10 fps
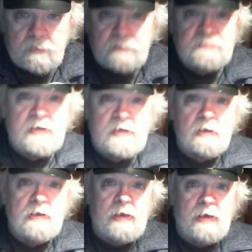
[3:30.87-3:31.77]

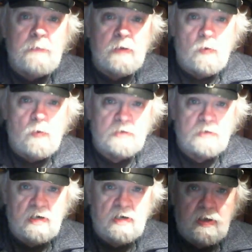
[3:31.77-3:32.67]
Second gaming
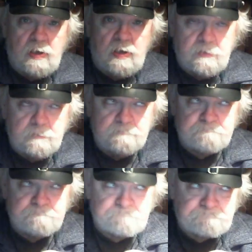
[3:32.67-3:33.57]
question I had
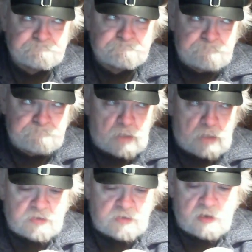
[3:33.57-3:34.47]

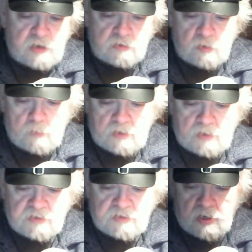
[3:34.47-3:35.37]
to talk to about
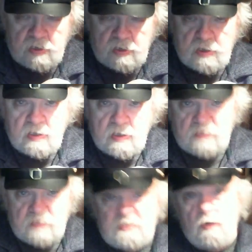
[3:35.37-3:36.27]
tonight
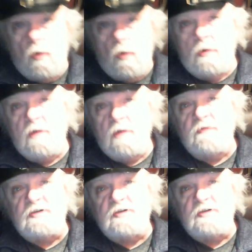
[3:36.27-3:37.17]
is the awarding of
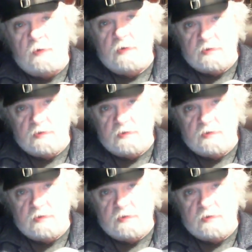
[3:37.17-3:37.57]
experience